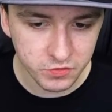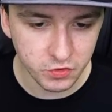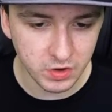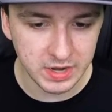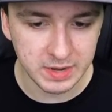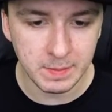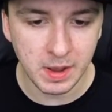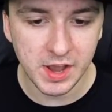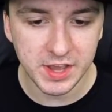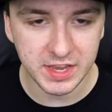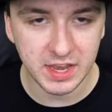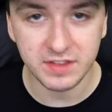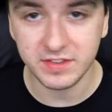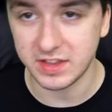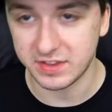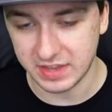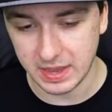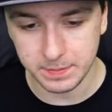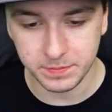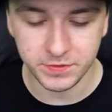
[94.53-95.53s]
So in my case,
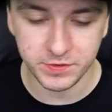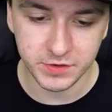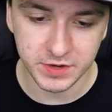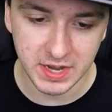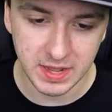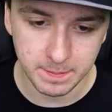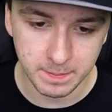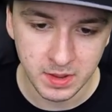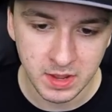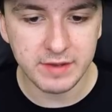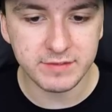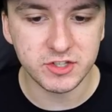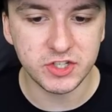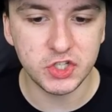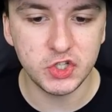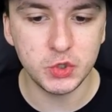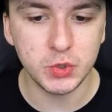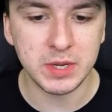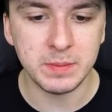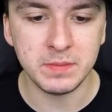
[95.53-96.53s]
that's Amsterdam. We have a
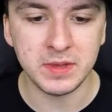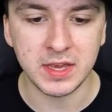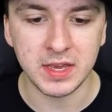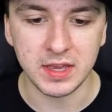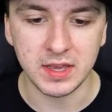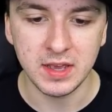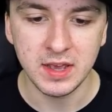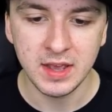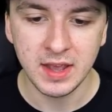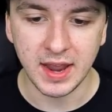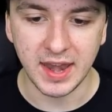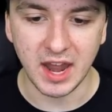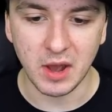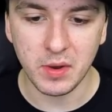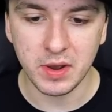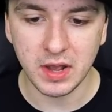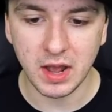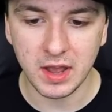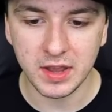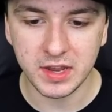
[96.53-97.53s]
stream key. And
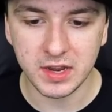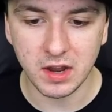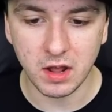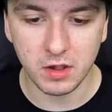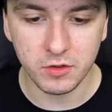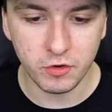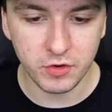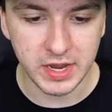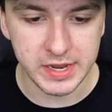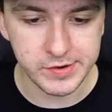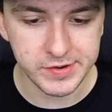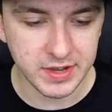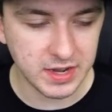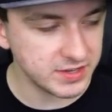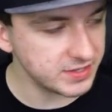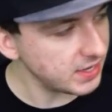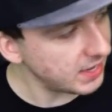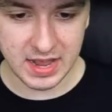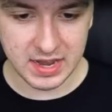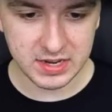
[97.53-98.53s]
now I can already hear you
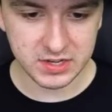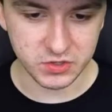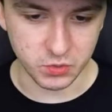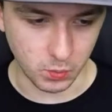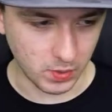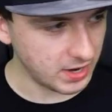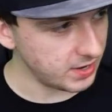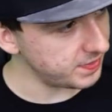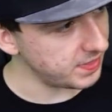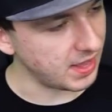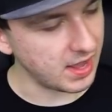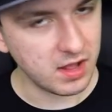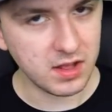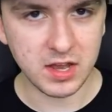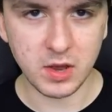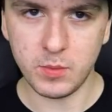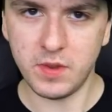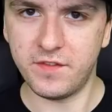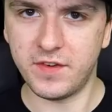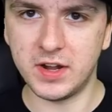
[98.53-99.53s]
guys, Alex, where the hell
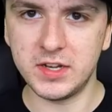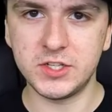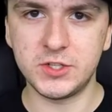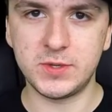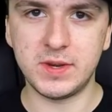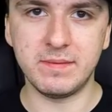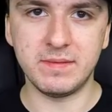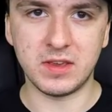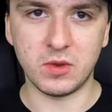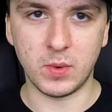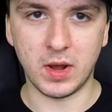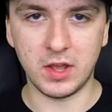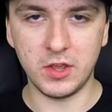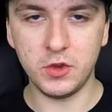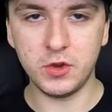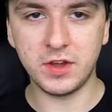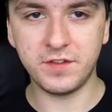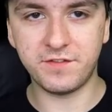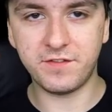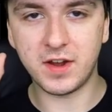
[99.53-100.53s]
can we find the stream key? Well,
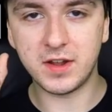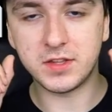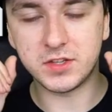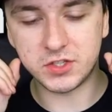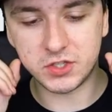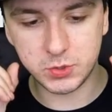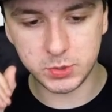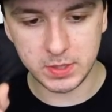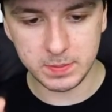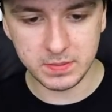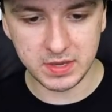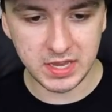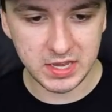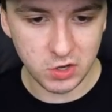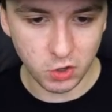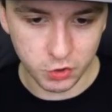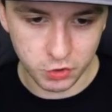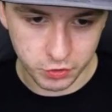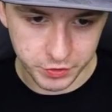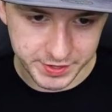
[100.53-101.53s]
you can find the stream
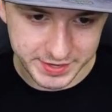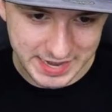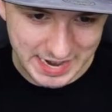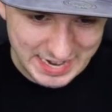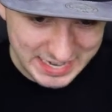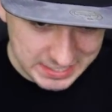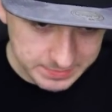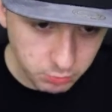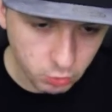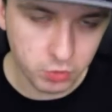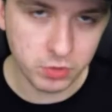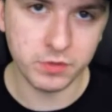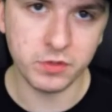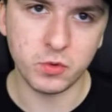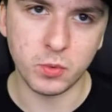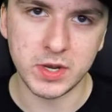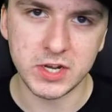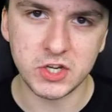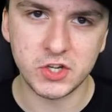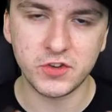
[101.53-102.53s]
key on your dashboard on
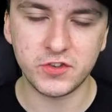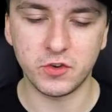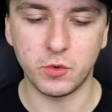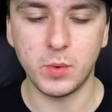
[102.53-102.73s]
Twitch.